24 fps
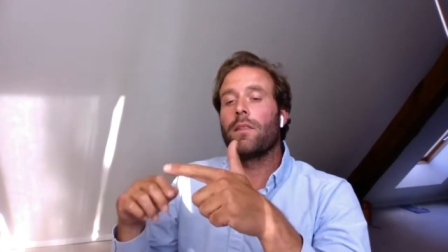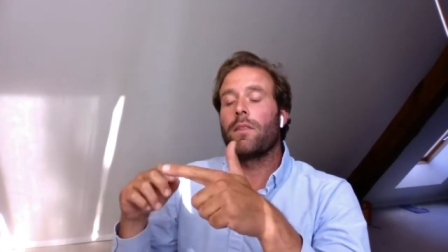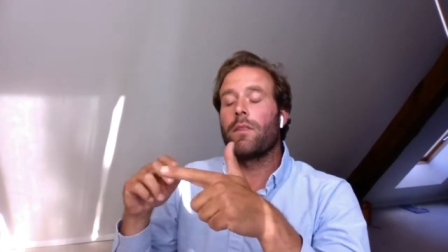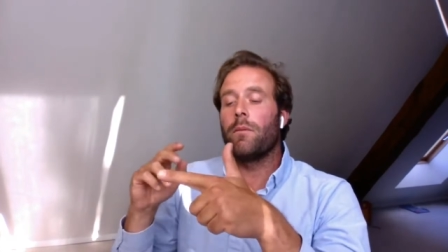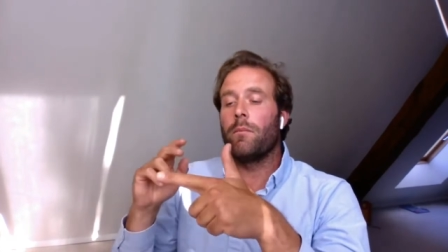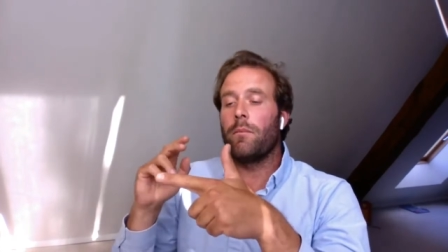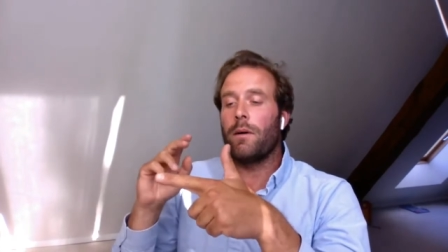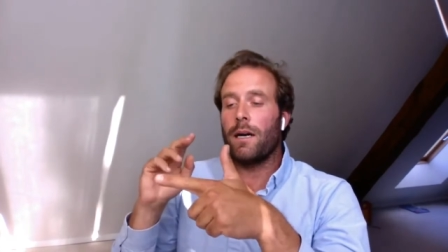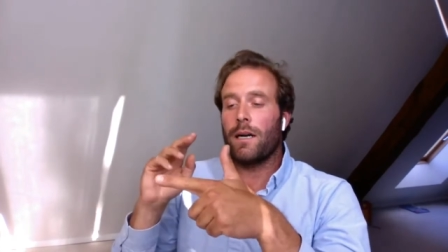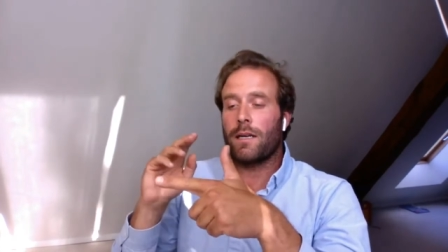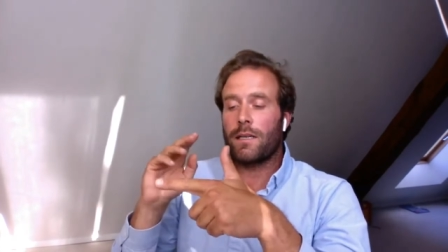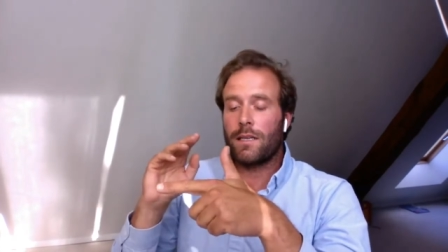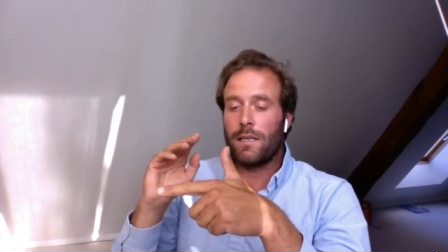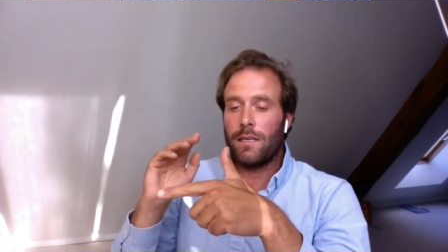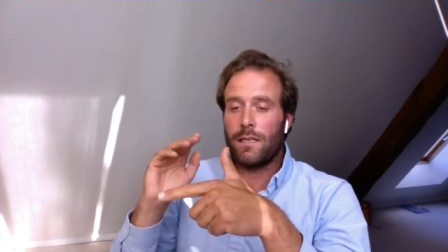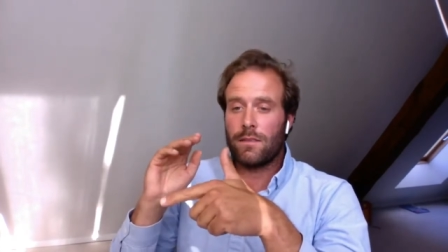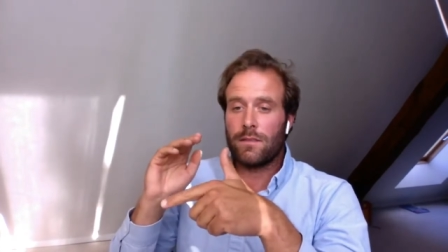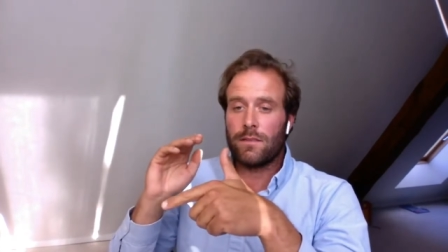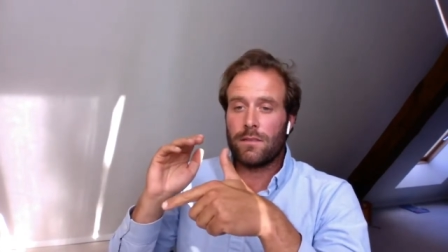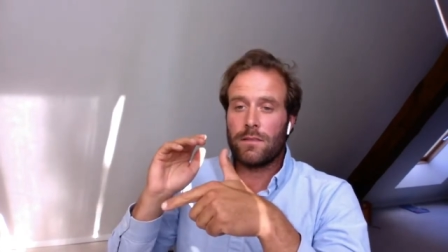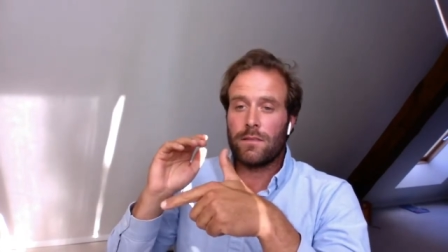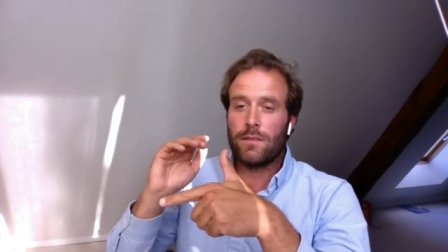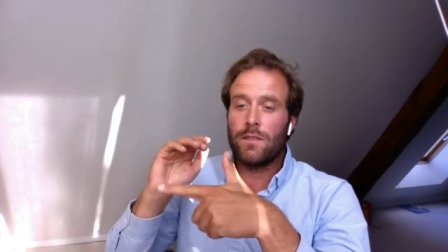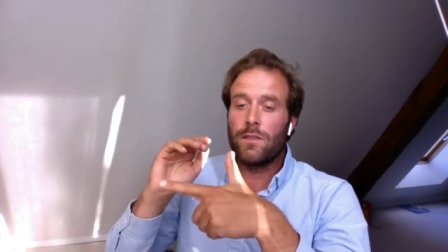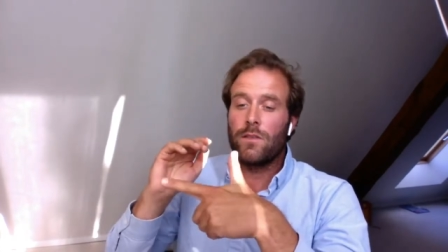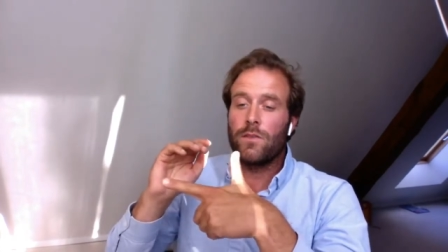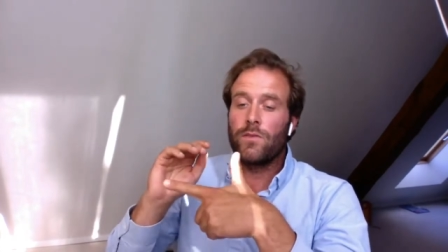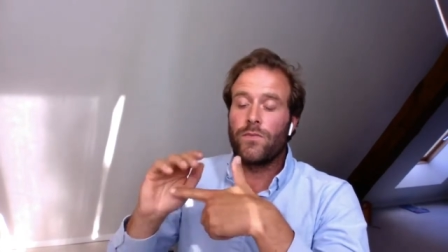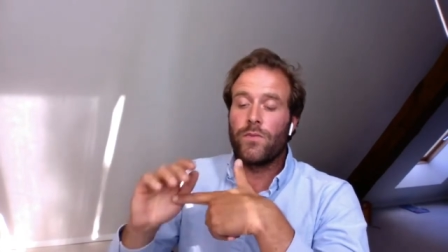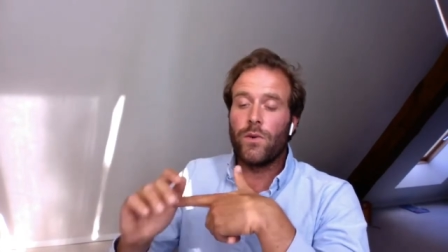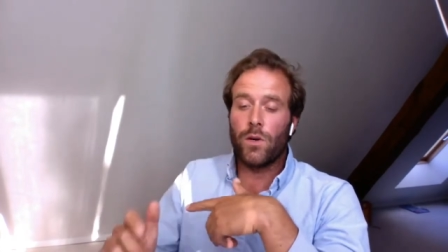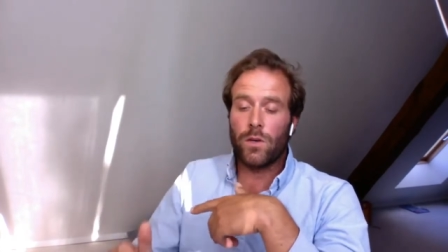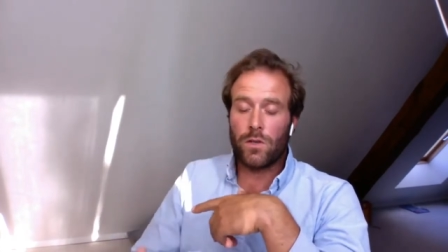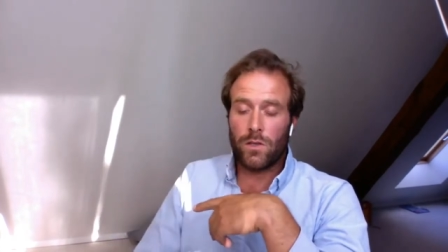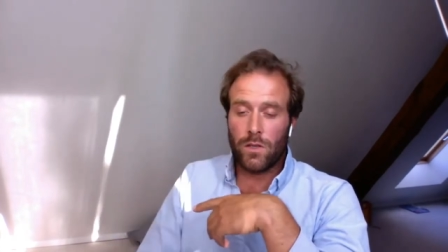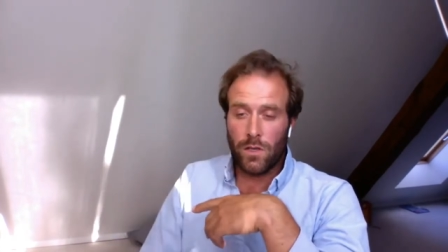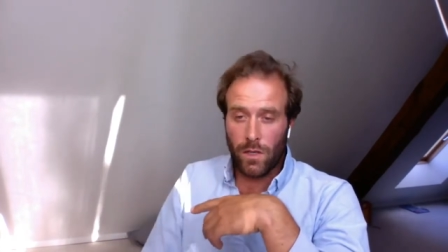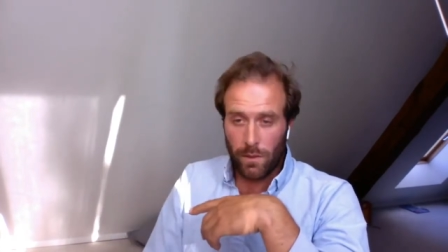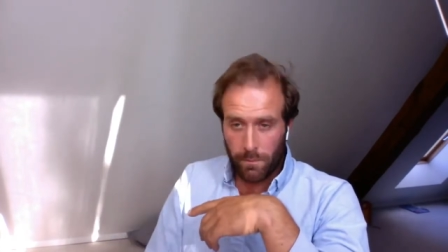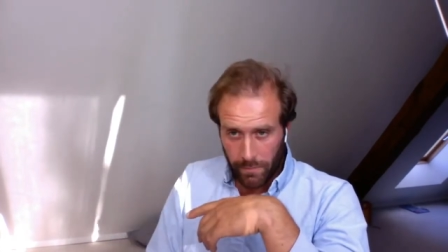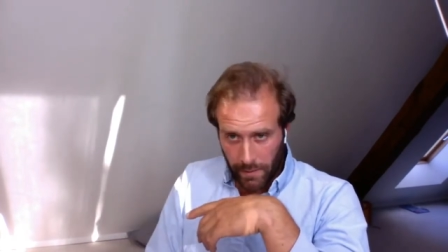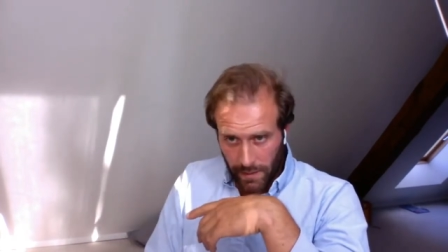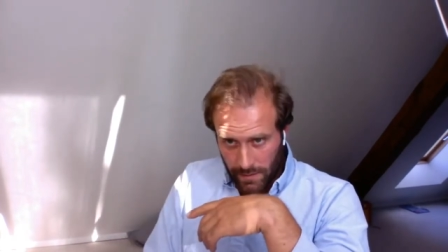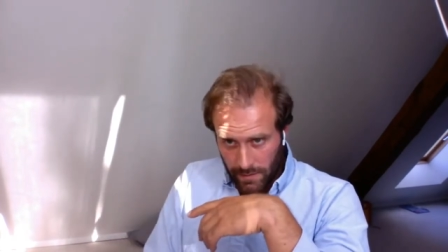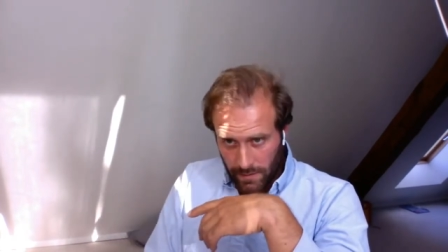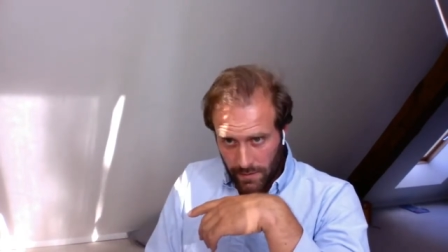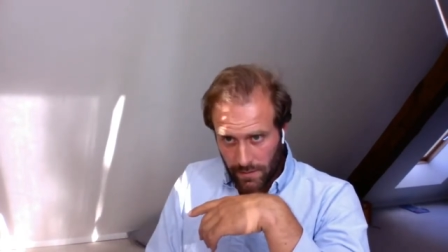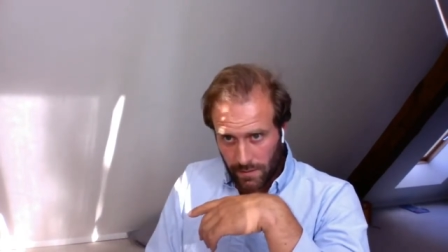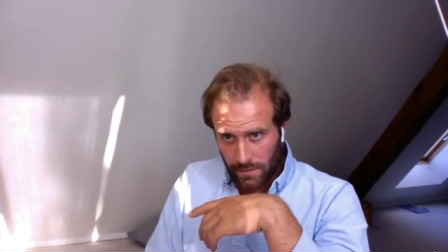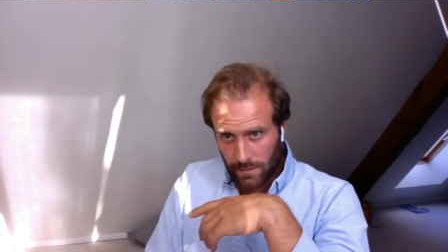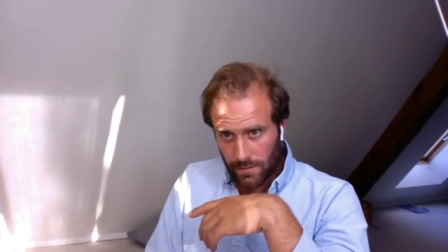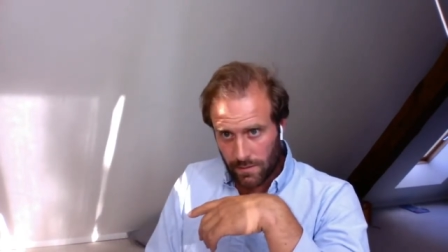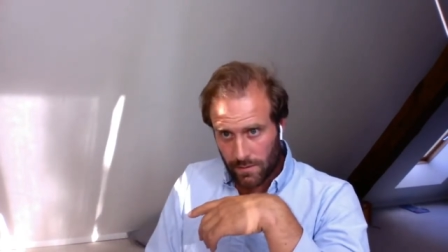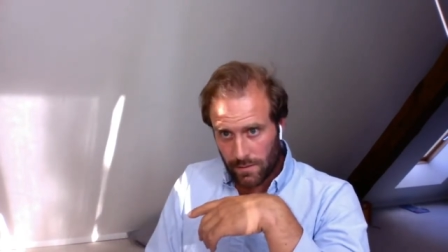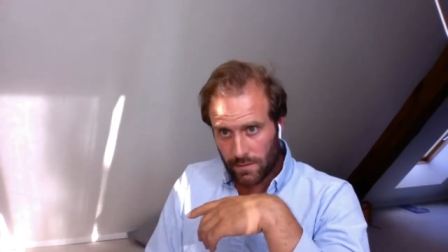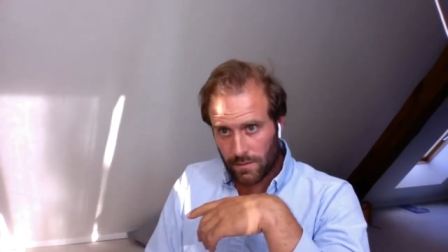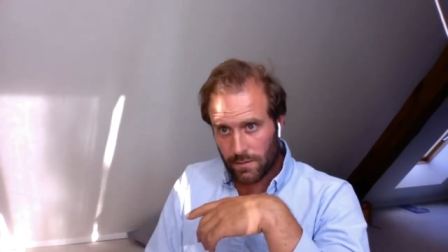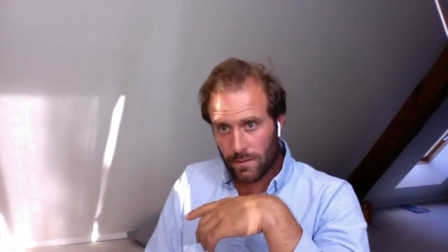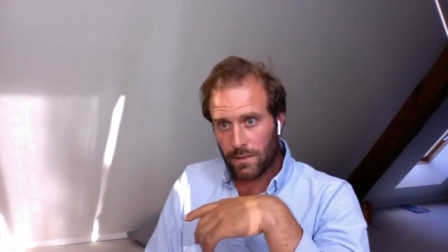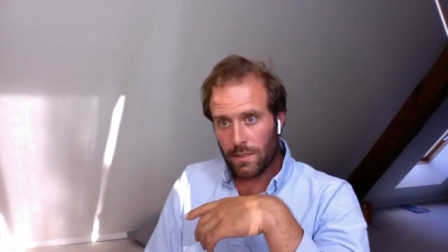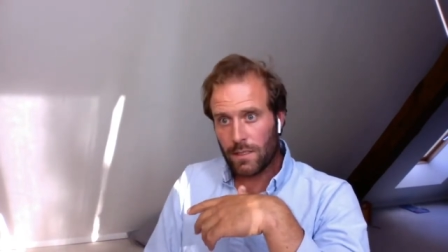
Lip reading: The mark has 4 compasses